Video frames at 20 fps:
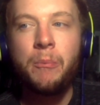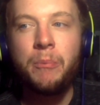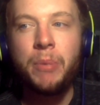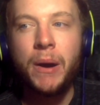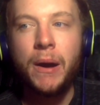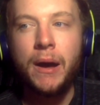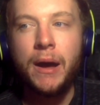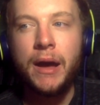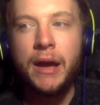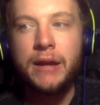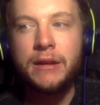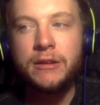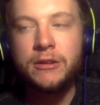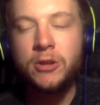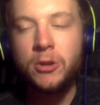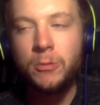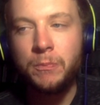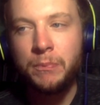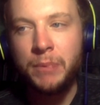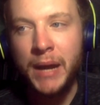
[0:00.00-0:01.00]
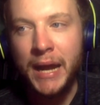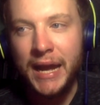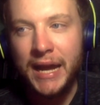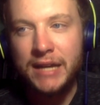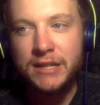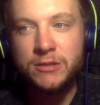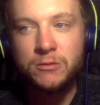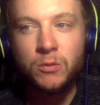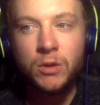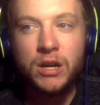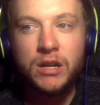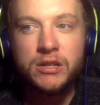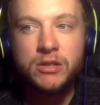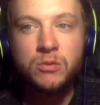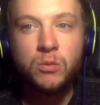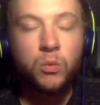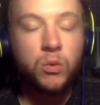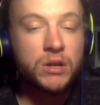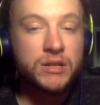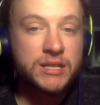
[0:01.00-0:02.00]
But your pass
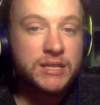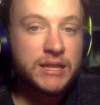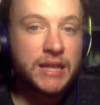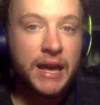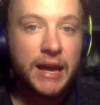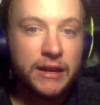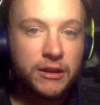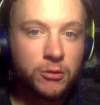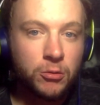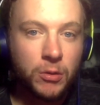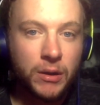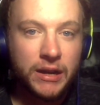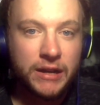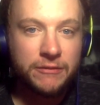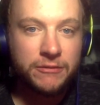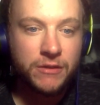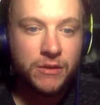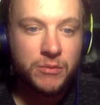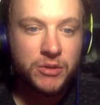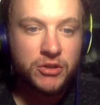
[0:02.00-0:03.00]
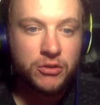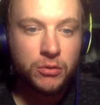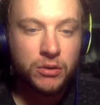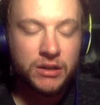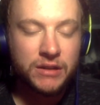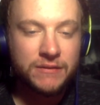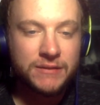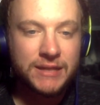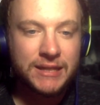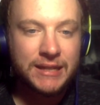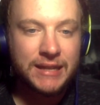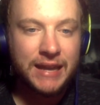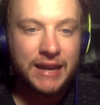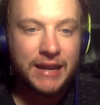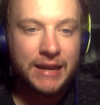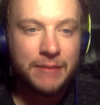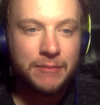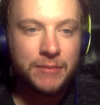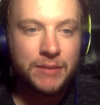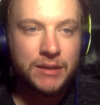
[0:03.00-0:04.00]
rush wasn't that great for the majority of the
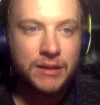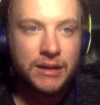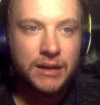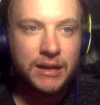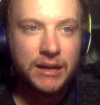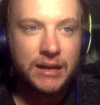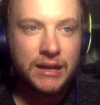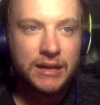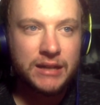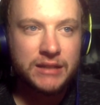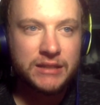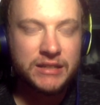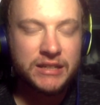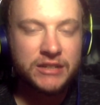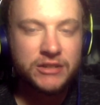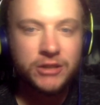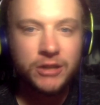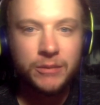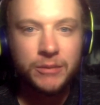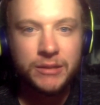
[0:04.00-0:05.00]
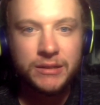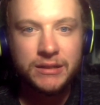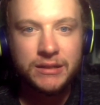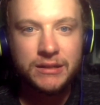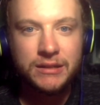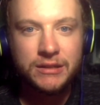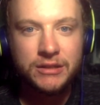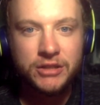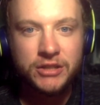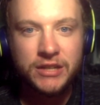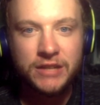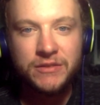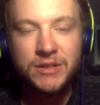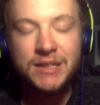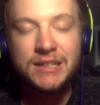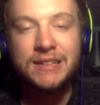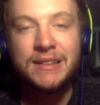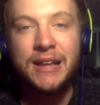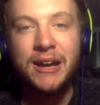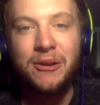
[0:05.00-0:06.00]
game. Uh, Nick Chubb and
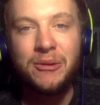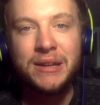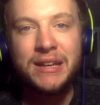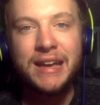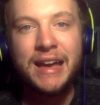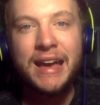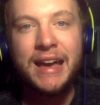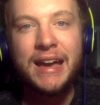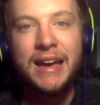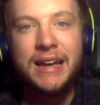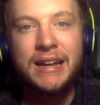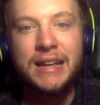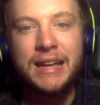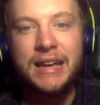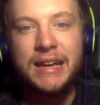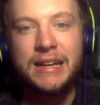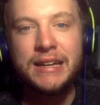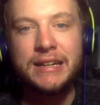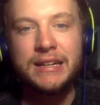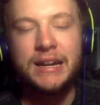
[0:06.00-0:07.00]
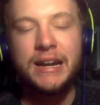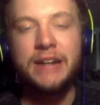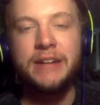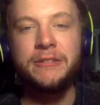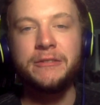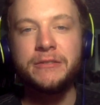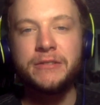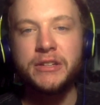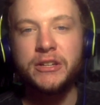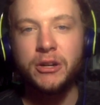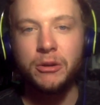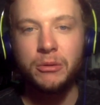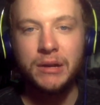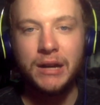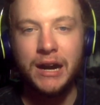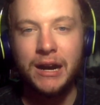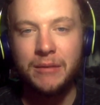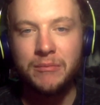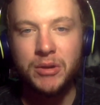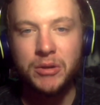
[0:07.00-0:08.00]
Jadeveon Clowney had a kind of, you know,
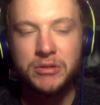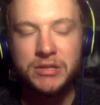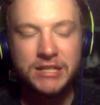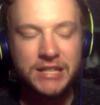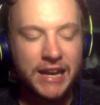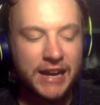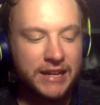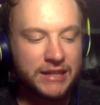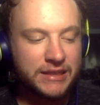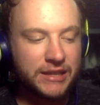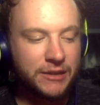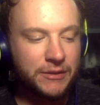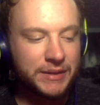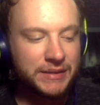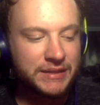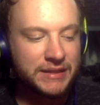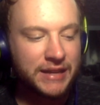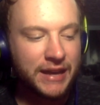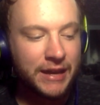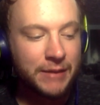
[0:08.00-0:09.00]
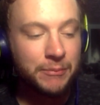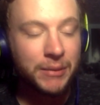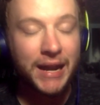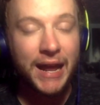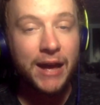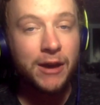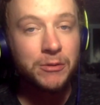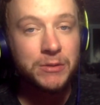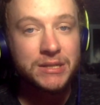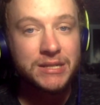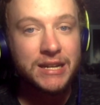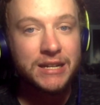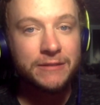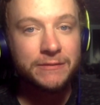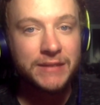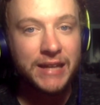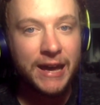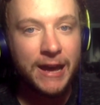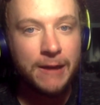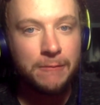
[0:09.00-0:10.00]
combo sack there at the end. But outside
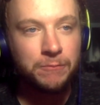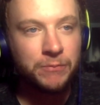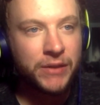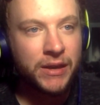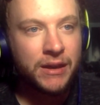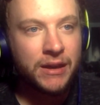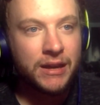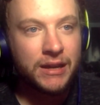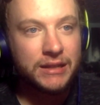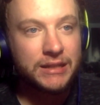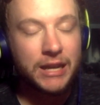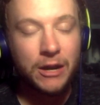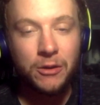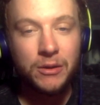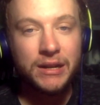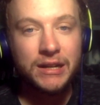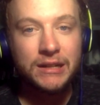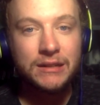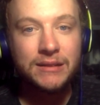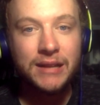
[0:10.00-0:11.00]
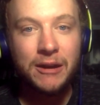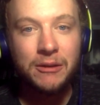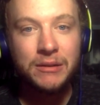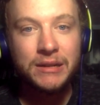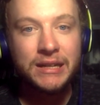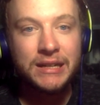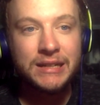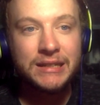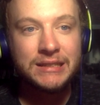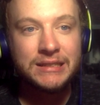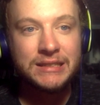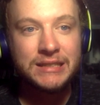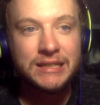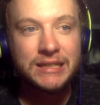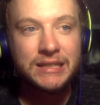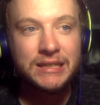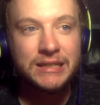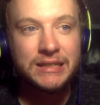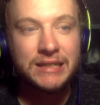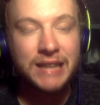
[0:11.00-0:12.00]
of that, Garrett and Clowney
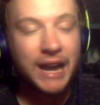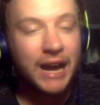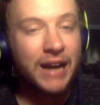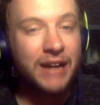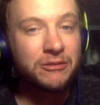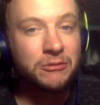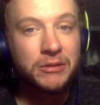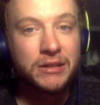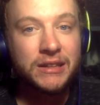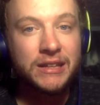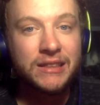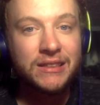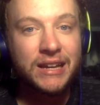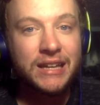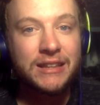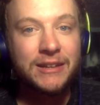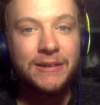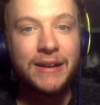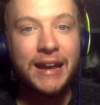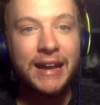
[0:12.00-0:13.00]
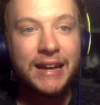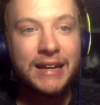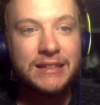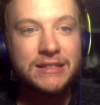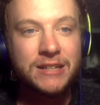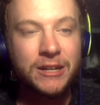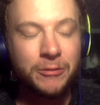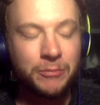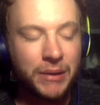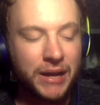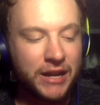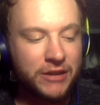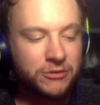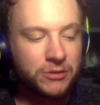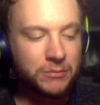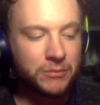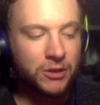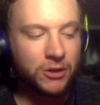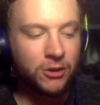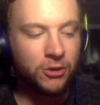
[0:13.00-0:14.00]
did not really lay their hands on
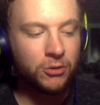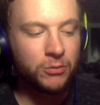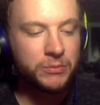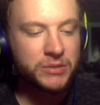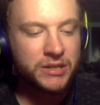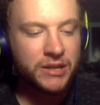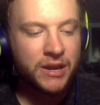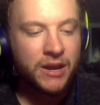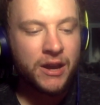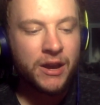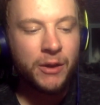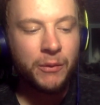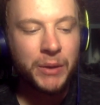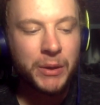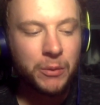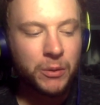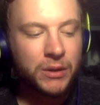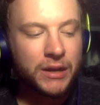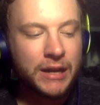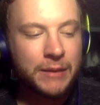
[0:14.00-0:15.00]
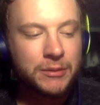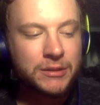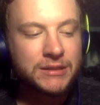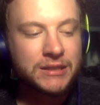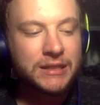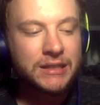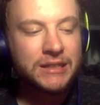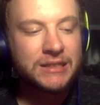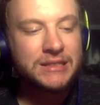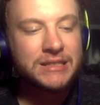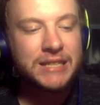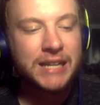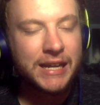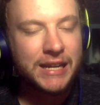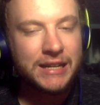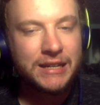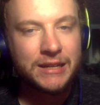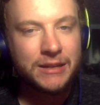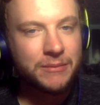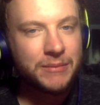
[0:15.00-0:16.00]
Patrick Mahomes. We weren't able to
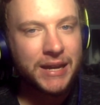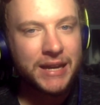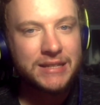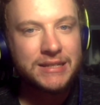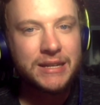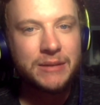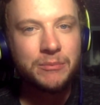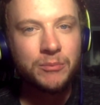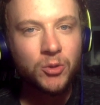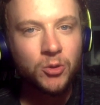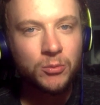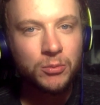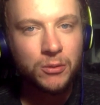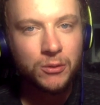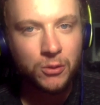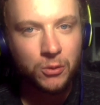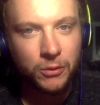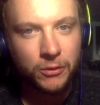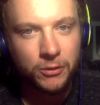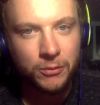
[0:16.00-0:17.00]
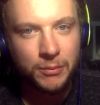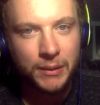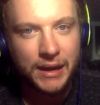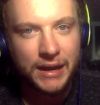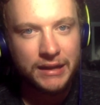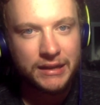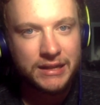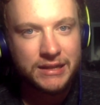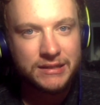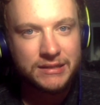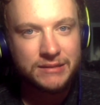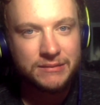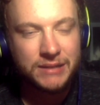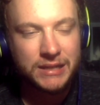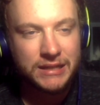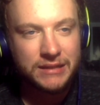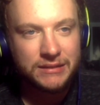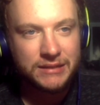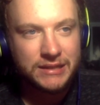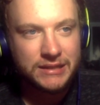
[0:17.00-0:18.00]
contain him as a mobile quarterback. He,
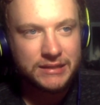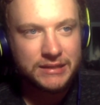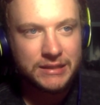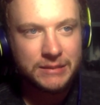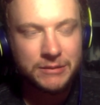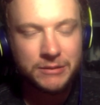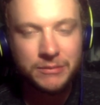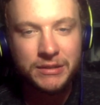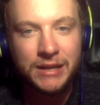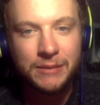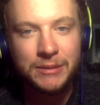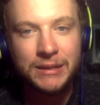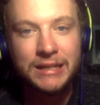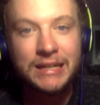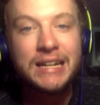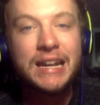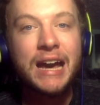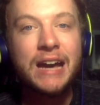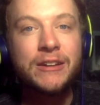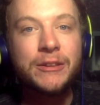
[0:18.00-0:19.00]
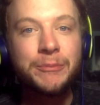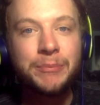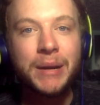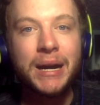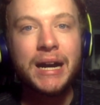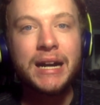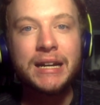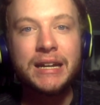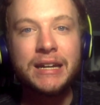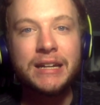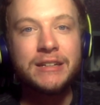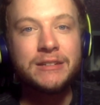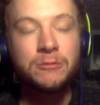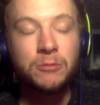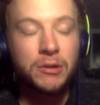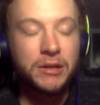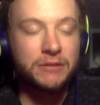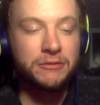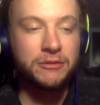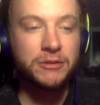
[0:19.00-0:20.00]
he, he seemed to be able to get out of the pocket
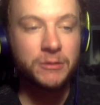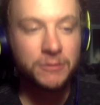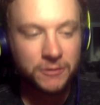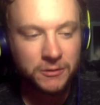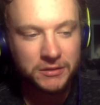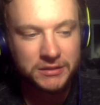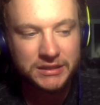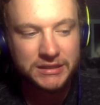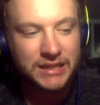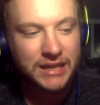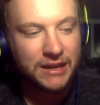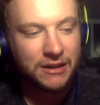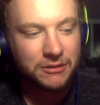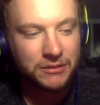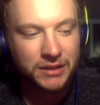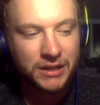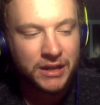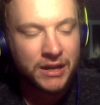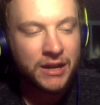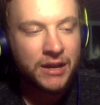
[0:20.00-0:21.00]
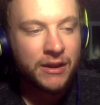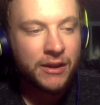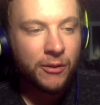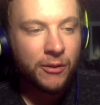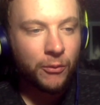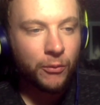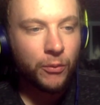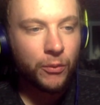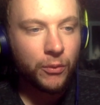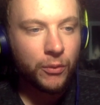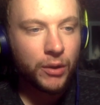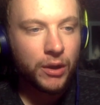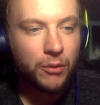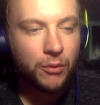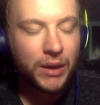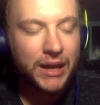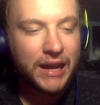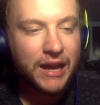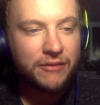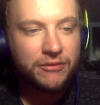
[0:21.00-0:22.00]
and run for a first down
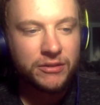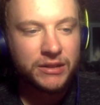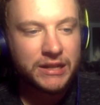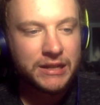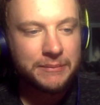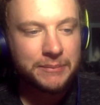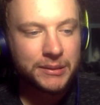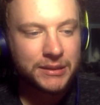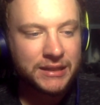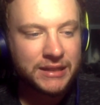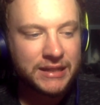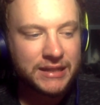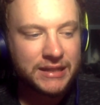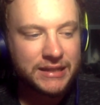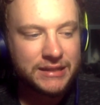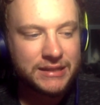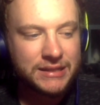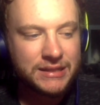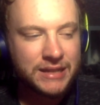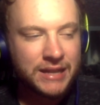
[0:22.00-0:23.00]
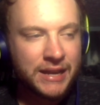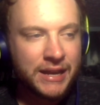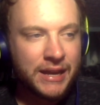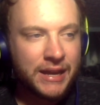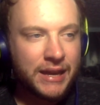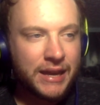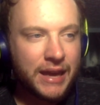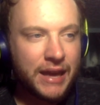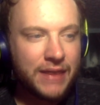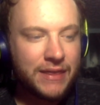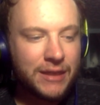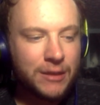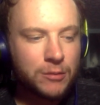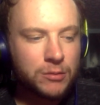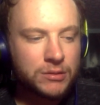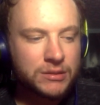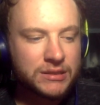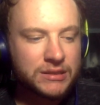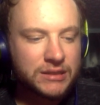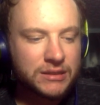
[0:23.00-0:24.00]
w whenever he pleased. And there
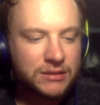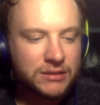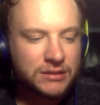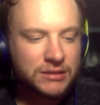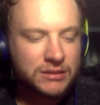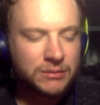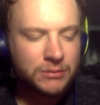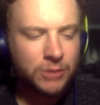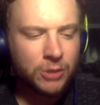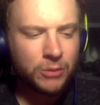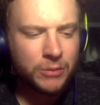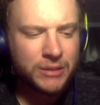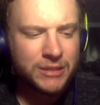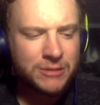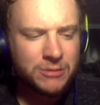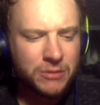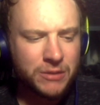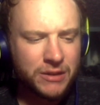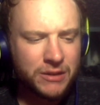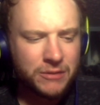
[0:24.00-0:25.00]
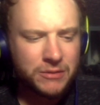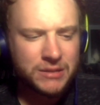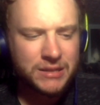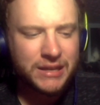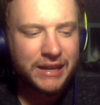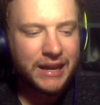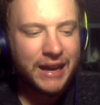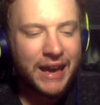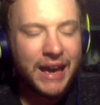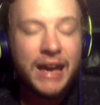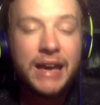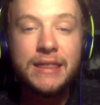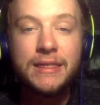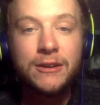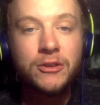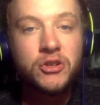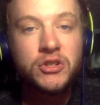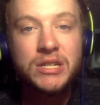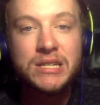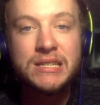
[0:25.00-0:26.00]
were still some moments where it was like, hey,
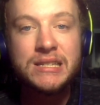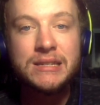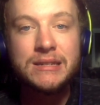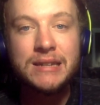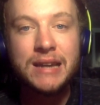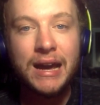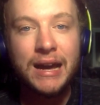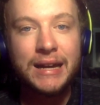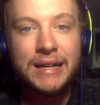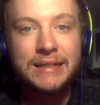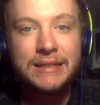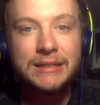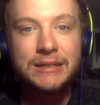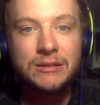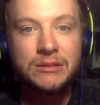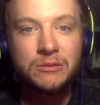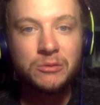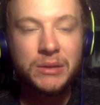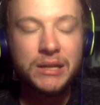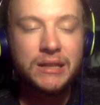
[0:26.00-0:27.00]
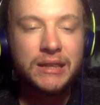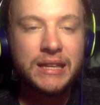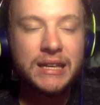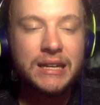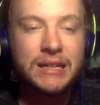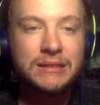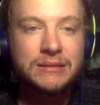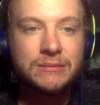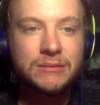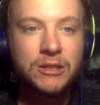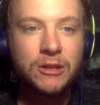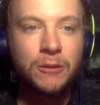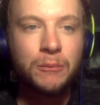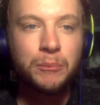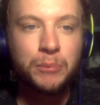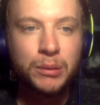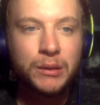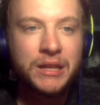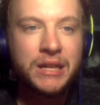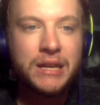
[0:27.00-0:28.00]
they're just not really a
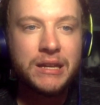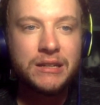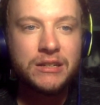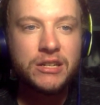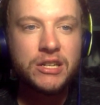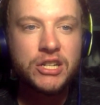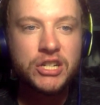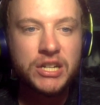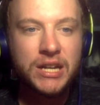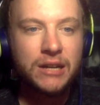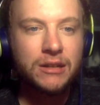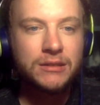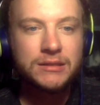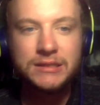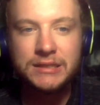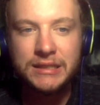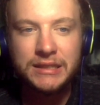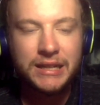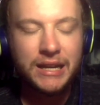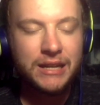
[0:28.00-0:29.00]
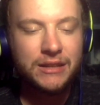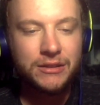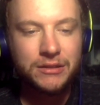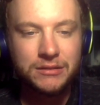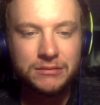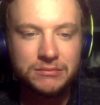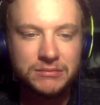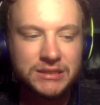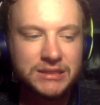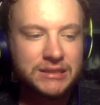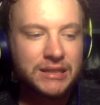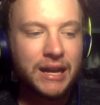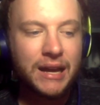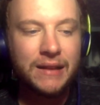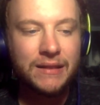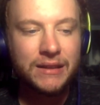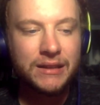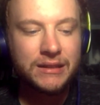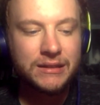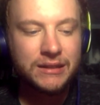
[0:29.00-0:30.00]
complete, gelled together,
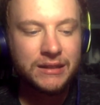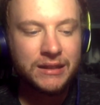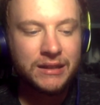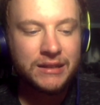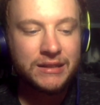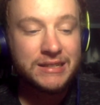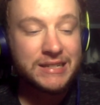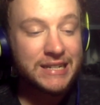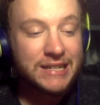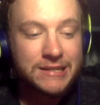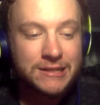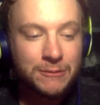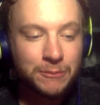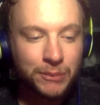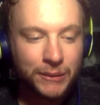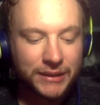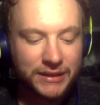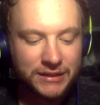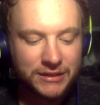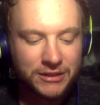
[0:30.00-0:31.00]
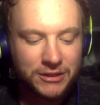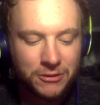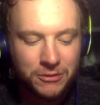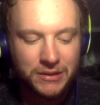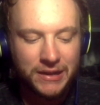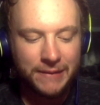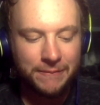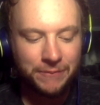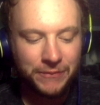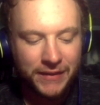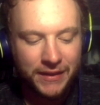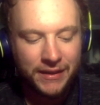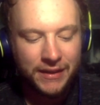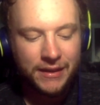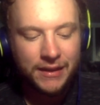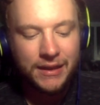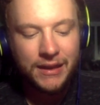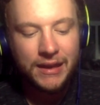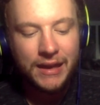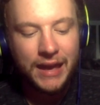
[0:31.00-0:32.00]
solid, disciplined unit.
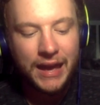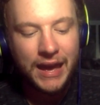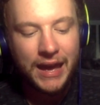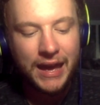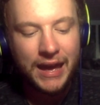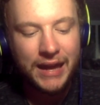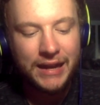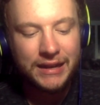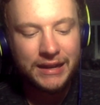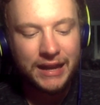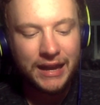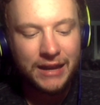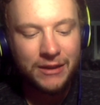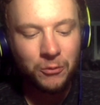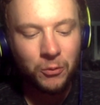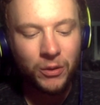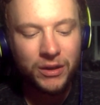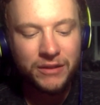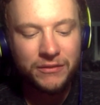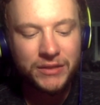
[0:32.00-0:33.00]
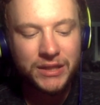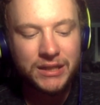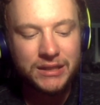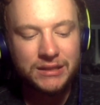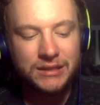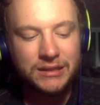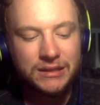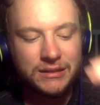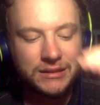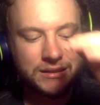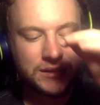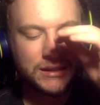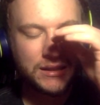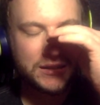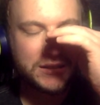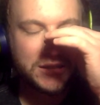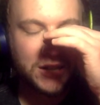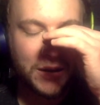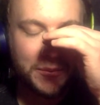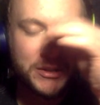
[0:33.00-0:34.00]
And and one of the
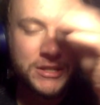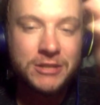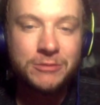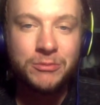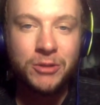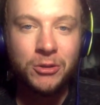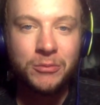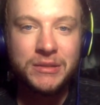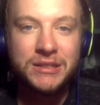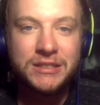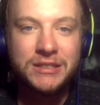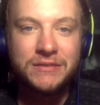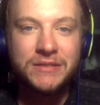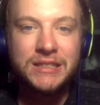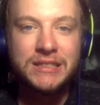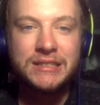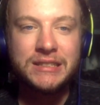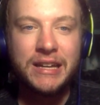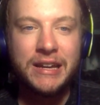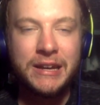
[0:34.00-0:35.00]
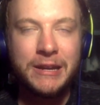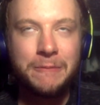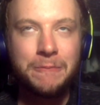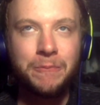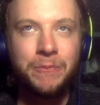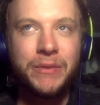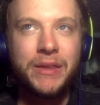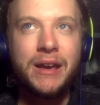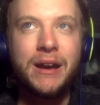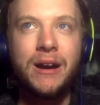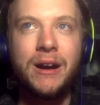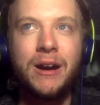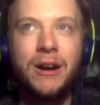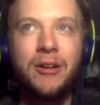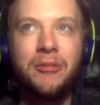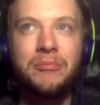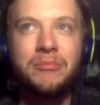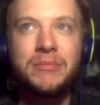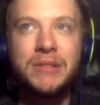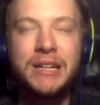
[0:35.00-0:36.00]
the dumbest moments of this game
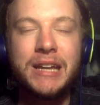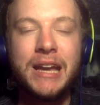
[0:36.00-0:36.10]
um